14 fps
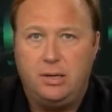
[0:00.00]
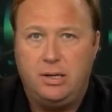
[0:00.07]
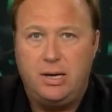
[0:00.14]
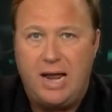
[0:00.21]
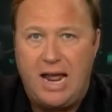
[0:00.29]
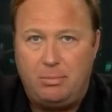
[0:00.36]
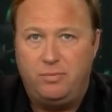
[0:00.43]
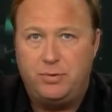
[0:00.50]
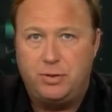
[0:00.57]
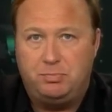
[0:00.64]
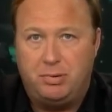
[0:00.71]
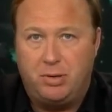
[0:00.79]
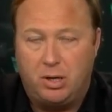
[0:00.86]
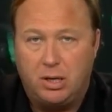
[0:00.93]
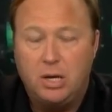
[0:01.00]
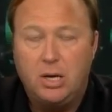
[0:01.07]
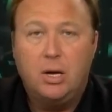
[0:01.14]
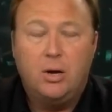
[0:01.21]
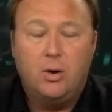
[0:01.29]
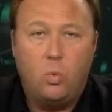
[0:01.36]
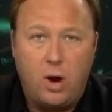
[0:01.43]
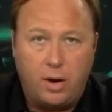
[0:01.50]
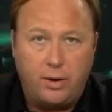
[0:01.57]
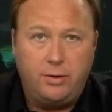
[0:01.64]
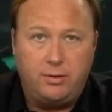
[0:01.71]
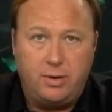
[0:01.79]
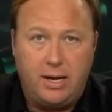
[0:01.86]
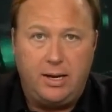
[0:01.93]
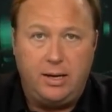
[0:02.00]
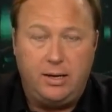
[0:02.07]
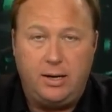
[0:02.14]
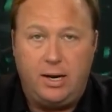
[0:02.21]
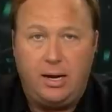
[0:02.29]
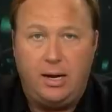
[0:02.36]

the name of his book, where you get it.